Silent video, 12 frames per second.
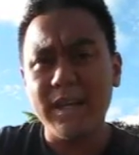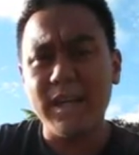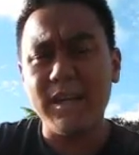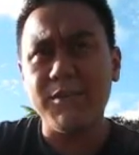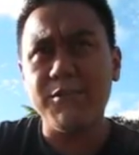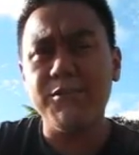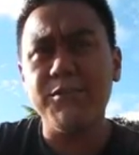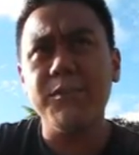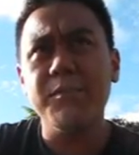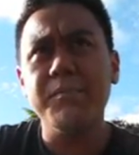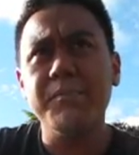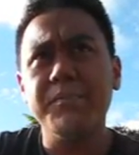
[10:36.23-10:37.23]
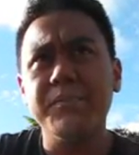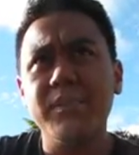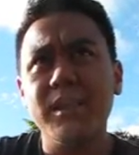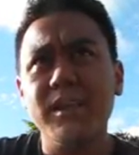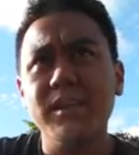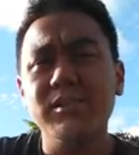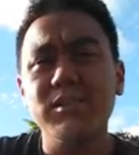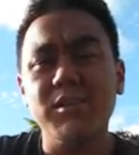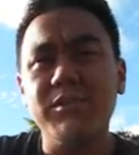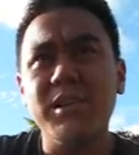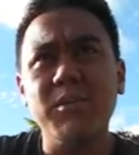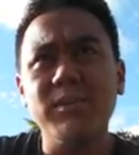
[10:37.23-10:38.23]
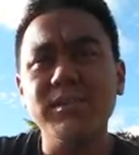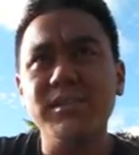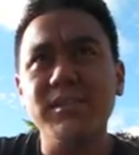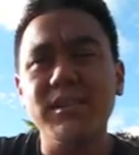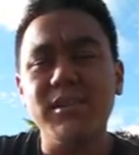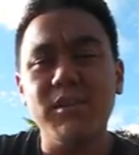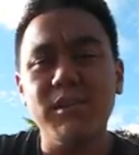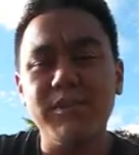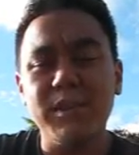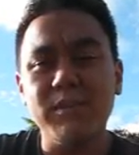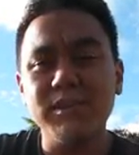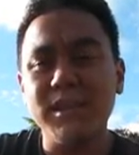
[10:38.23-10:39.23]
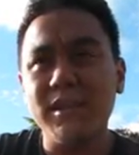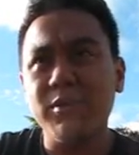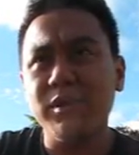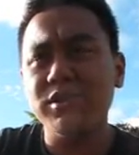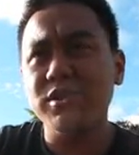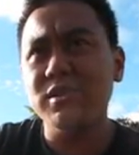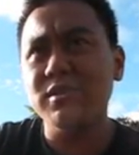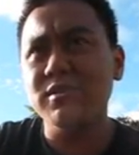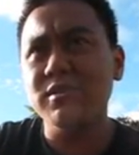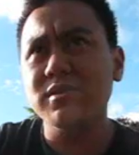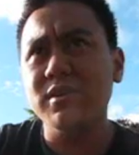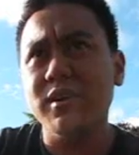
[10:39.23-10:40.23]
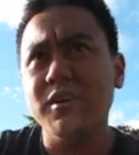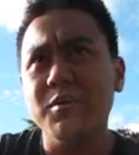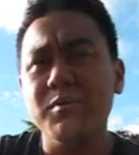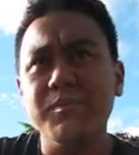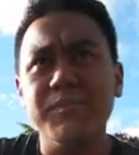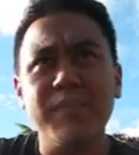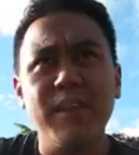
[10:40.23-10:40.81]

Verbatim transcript: If so, if anyone's you know if anyone's got questions, um,